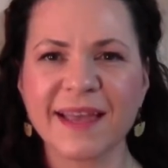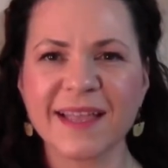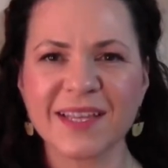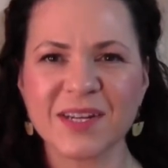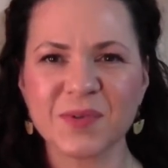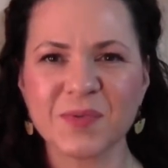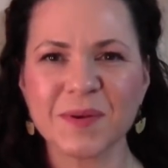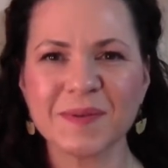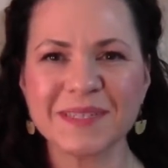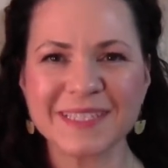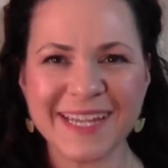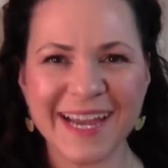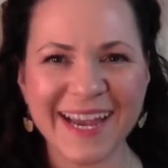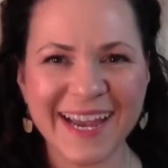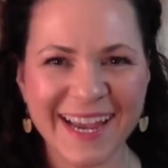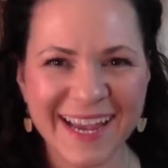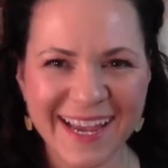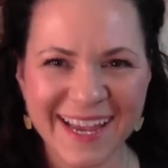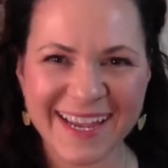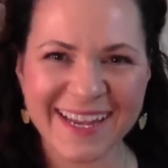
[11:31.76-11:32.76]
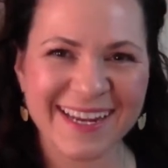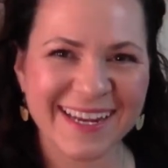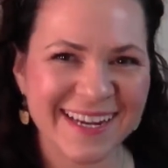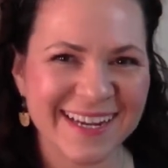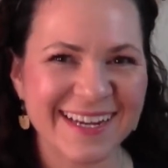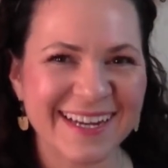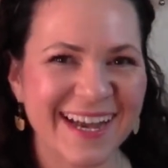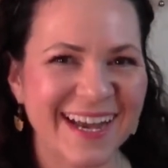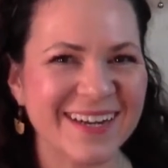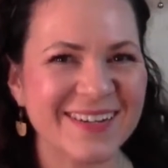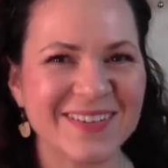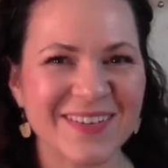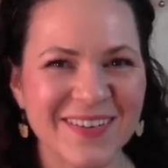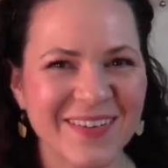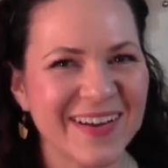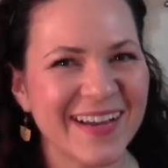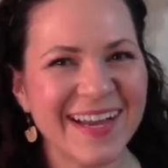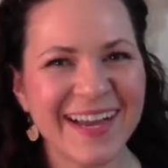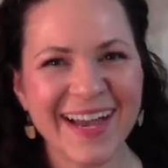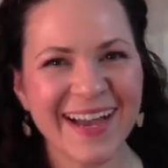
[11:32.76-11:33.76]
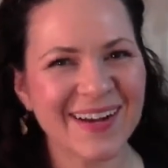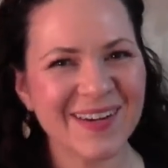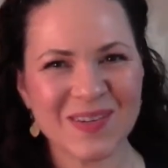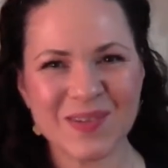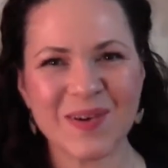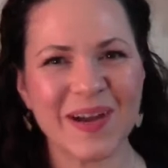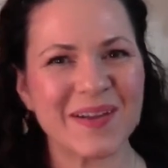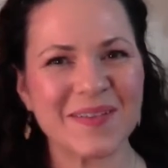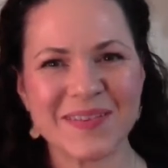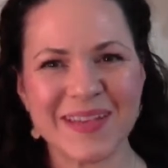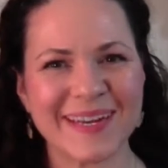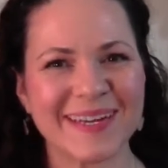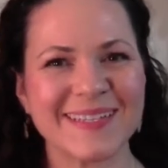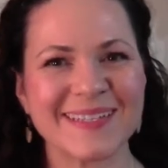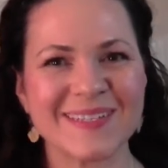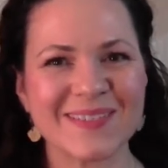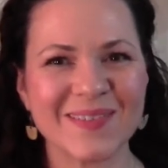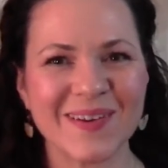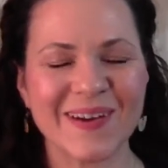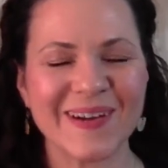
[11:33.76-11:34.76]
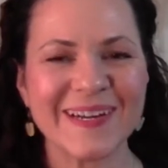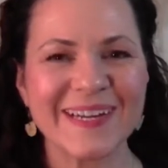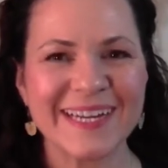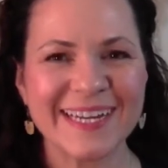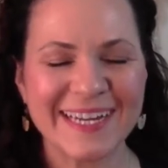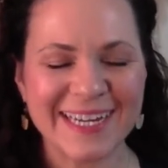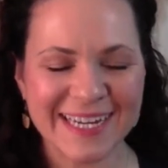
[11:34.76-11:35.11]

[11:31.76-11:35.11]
Rubinstein. I don't know why I'm getting this wrong.